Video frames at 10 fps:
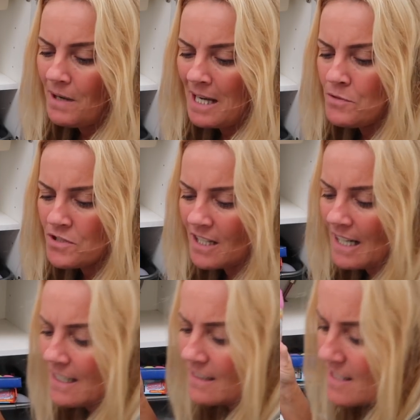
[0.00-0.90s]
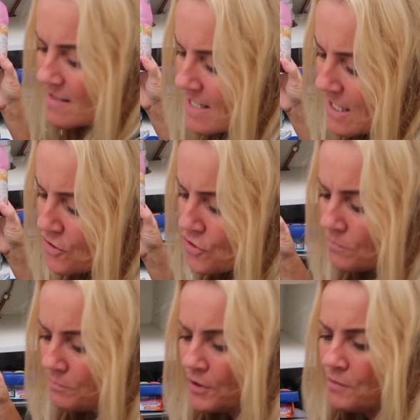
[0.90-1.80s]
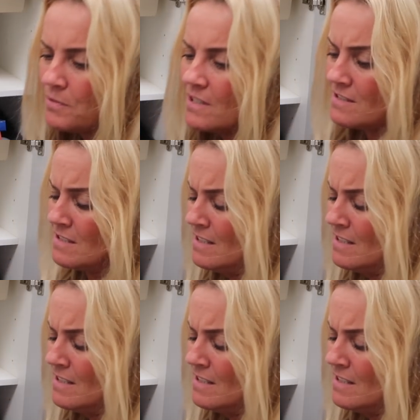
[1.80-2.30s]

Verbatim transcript: Now I must have liked this at some point because